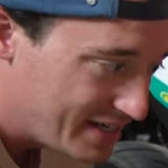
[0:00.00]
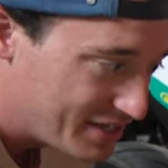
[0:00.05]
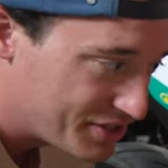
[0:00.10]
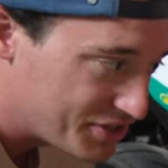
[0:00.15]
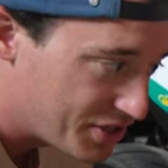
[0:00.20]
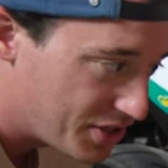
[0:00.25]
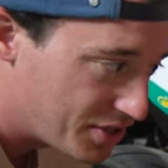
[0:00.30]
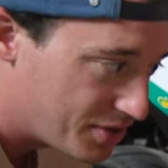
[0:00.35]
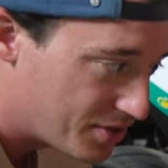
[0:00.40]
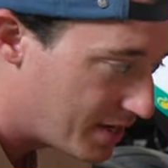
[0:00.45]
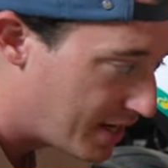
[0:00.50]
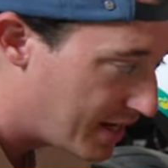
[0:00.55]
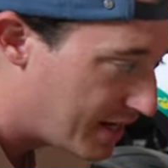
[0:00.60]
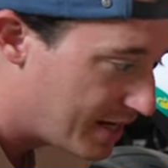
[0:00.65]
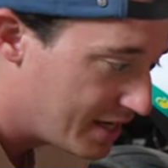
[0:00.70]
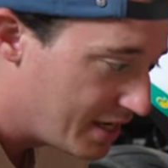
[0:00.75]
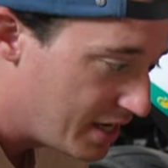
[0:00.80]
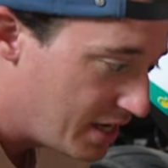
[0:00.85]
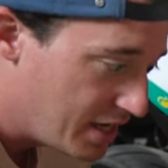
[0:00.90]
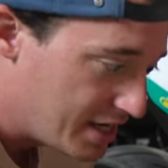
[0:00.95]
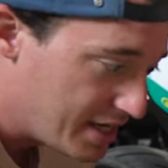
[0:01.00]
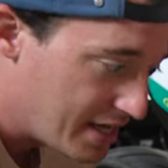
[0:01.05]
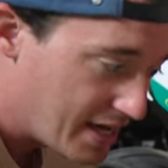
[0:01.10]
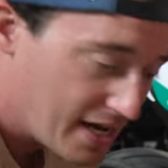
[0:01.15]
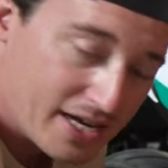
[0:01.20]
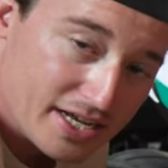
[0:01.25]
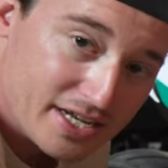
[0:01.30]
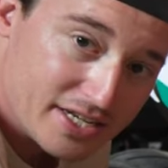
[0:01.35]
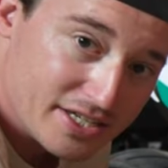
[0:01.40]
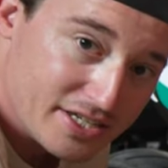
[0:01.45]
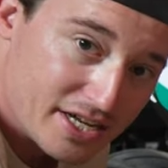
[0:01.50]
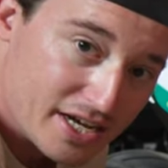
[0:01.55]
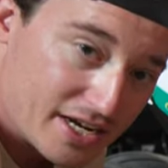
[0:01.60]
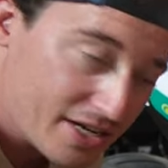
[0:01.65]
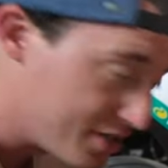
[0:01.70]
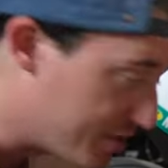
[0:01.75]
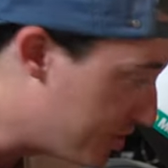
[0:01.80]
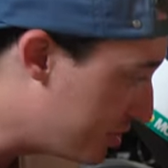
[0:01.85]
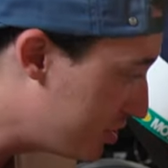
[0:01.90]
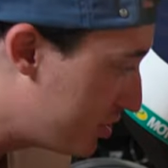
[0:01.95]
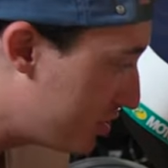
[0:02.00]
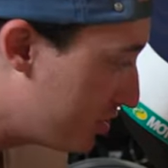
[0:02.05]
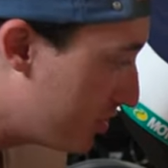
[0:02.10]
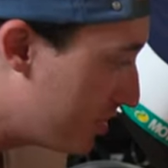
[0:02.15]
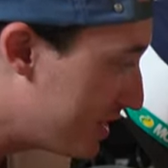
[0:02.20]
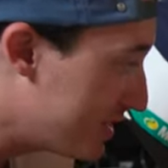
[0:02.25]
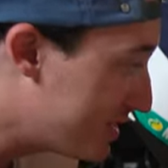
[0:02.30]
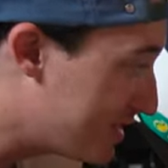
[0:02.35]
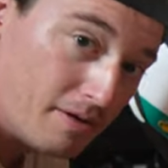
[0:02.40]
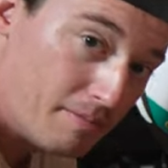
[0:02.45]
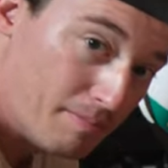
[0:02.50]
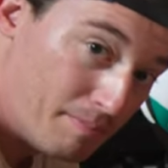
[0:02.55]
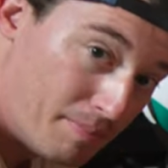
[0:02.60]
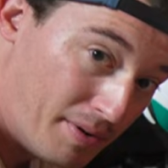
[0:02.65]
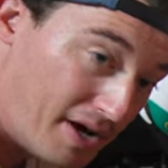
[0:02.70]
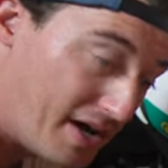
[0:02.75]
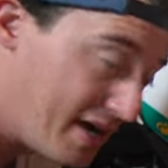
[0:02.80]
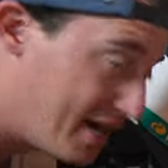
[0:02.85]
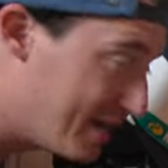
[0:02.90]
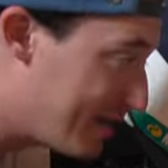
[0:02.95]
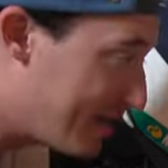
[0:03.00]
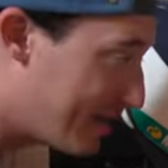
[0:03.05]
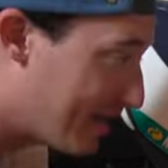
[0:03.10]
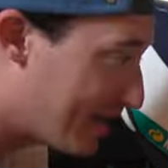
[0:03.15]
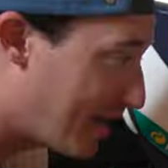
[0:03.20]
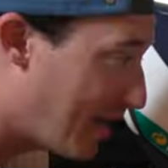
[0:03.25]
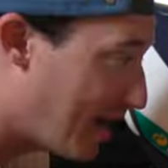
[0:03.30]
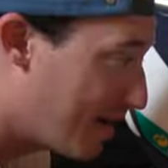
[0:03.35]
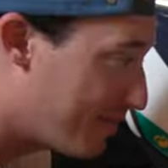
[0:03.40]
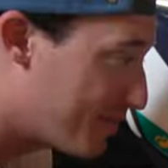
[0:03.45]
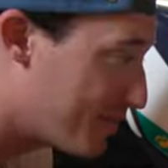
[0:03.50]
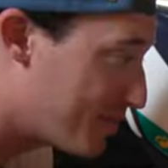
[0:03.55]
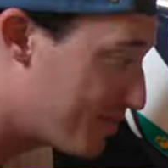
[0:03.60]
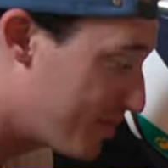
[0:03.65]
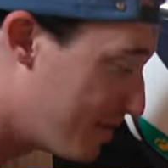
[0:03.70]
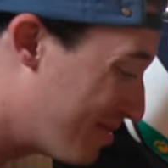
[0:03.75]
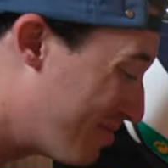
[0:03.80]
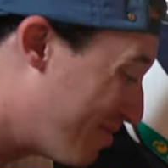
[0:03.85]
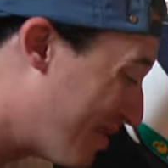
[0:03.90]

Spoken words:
So yeah, not a good choice. But the cap for the rear